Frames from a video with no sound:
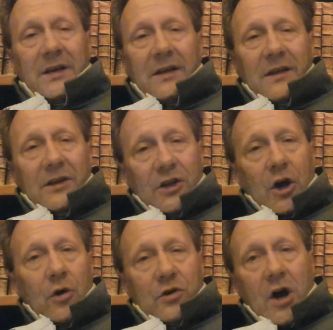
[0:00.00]

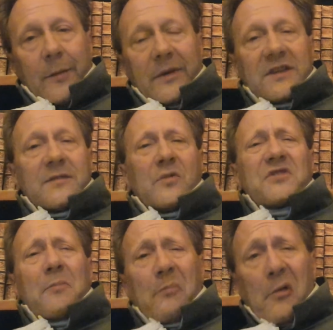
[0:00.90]
No, communism was
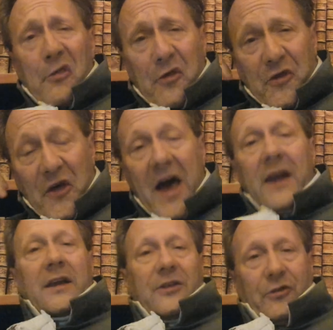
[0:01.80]
a
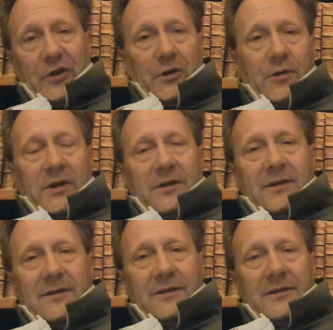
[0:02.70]
pathetic theory.
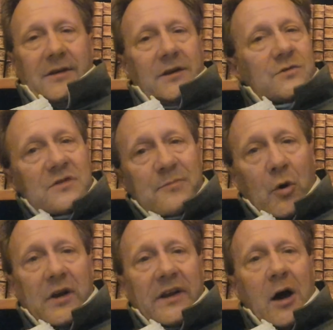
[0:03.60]
This was
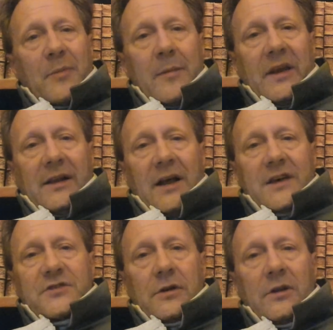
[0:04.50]
pointed out by many
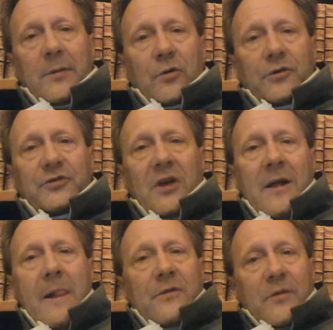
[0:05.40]
classical liberals
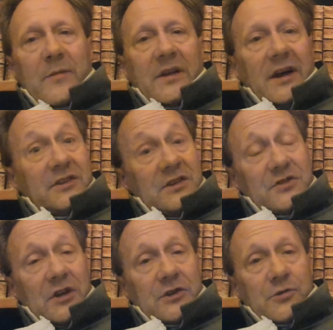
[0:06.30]
from the 19th
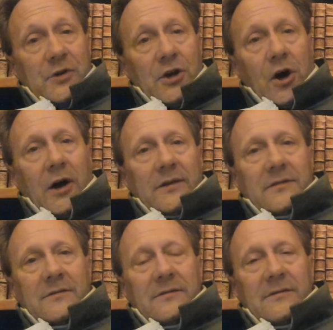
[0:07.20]
century on.
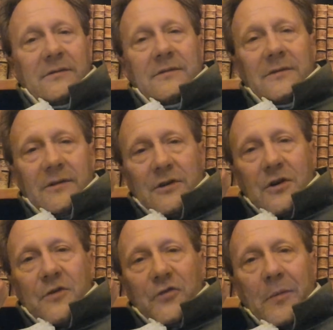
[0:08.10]

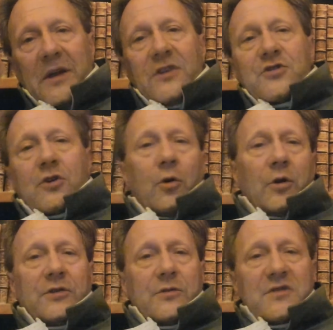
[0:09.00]
From each
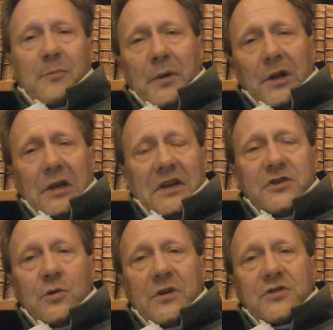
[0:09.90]
according to his ability
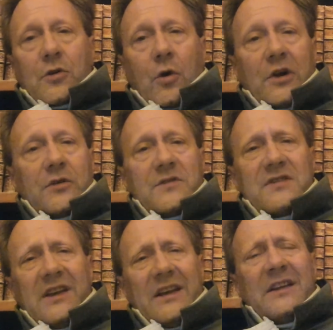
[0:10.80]
to each according to his
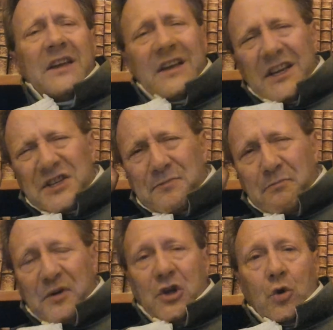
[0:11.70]
need is
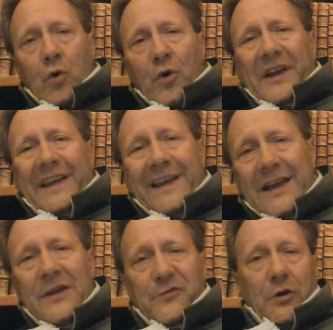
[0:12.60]
pure
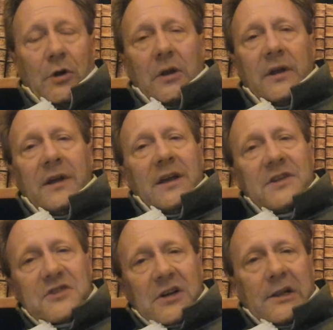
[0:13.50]
evil.
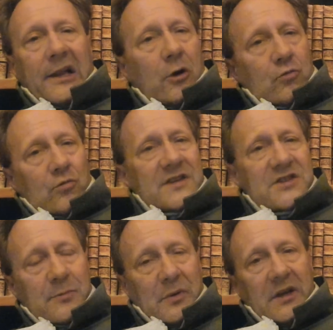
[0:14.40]
It's a clear
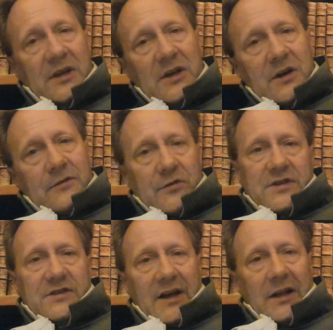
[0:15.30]
recipe for
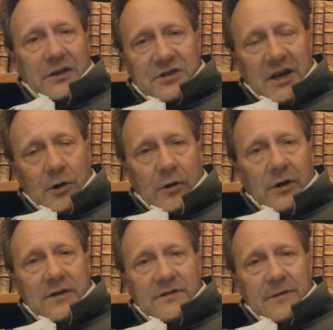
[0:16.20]
totalitarianism.